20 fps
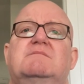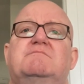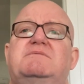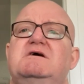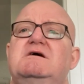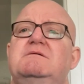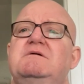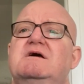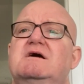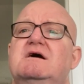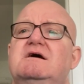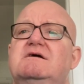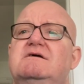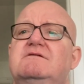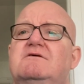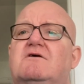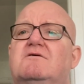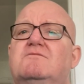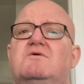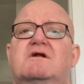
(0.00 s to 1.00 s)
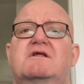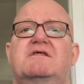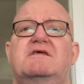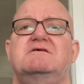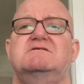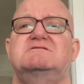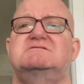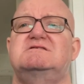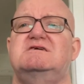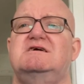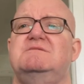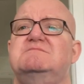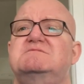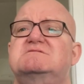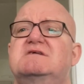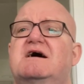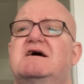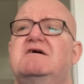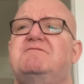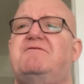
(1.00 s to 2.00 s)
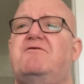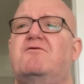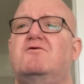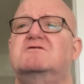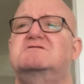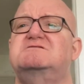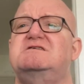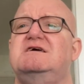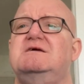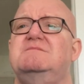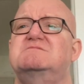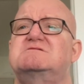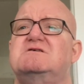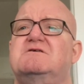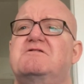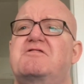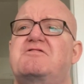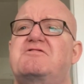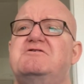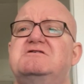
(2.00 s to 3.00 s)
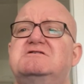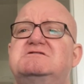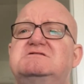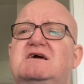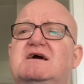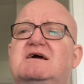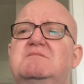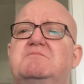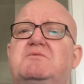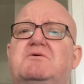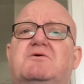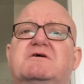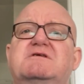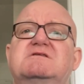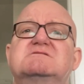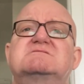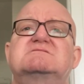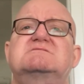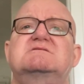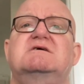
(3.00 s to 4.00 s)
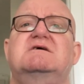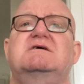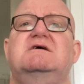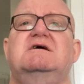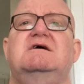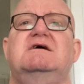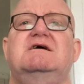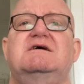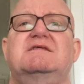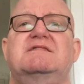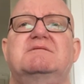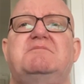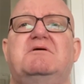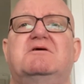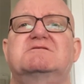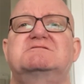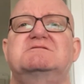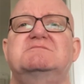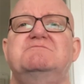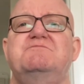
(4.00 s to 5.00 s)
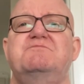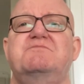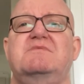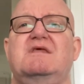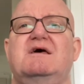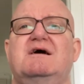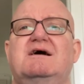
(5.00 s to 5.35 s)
one of those teams now, 4 teams on 38 points at the bottom.